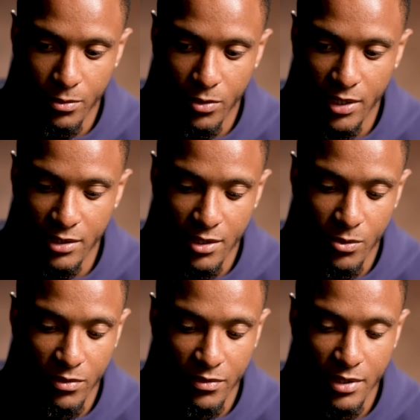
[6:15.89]
what he's
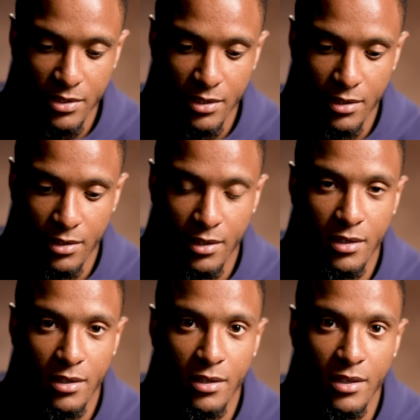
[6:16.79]
done with us in, in,
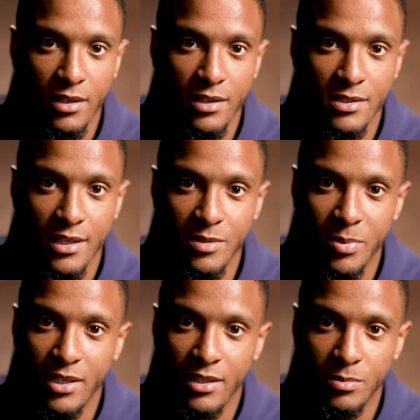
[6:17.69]
the, in the years that he's
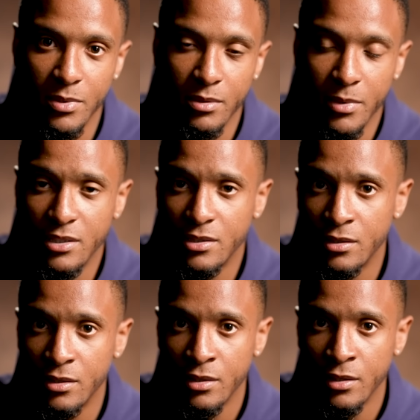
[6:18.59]
been here has been amazing.